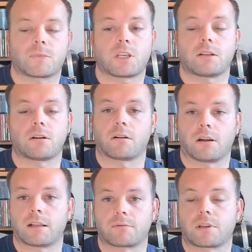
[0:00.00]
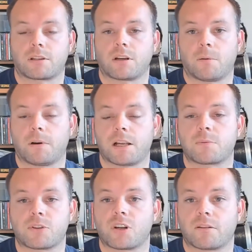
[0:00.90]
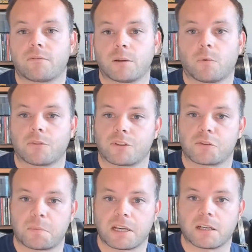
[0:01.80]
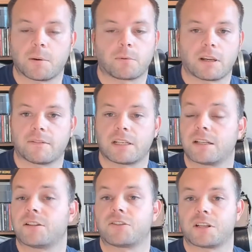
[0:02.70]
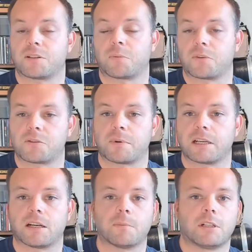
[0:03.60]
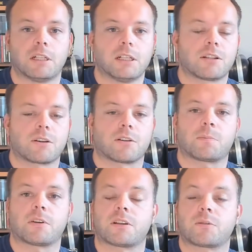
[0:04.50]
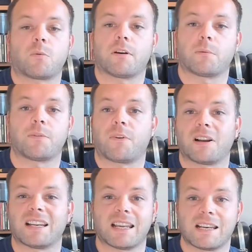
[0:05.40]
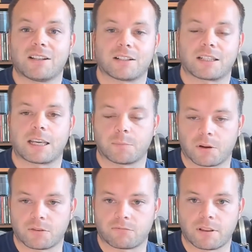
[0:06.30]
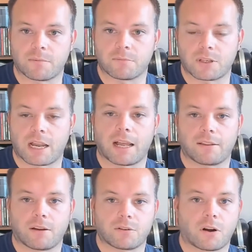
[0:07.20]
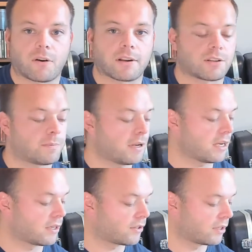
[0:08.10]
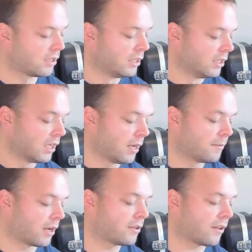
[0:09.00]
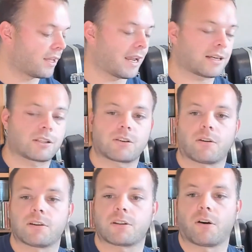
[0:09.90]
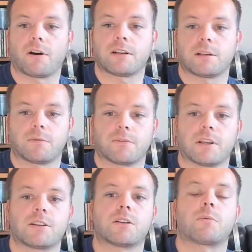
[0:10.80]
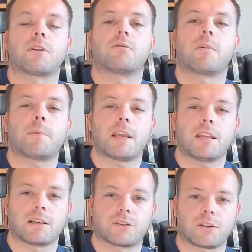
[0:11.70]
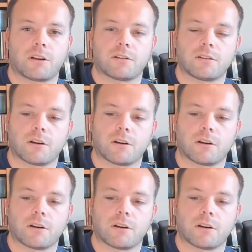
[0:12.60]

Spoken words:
Like guitar players, we generally want to speed up. We have a tendency to want to speed up. So I suppose that's why we find it easier to keep those rhythms at those higher speeds. Another exercise that I did with this is where you're repeating certain